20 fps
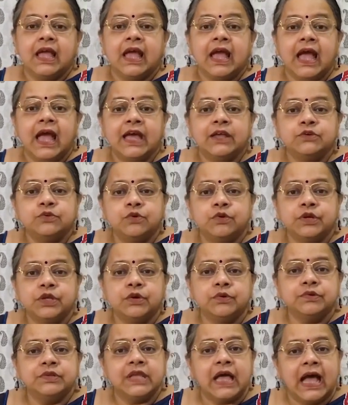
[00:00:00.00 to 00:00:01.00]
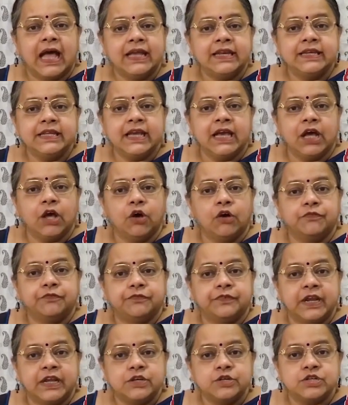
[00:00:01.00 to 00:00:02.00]
Antonio's idea of
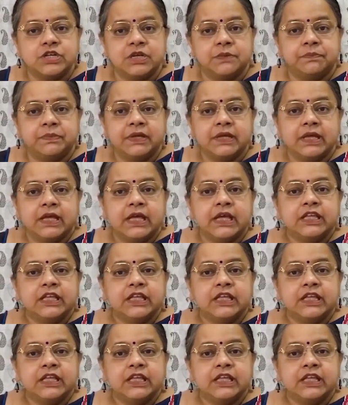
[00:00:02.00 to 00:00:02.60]
friendship,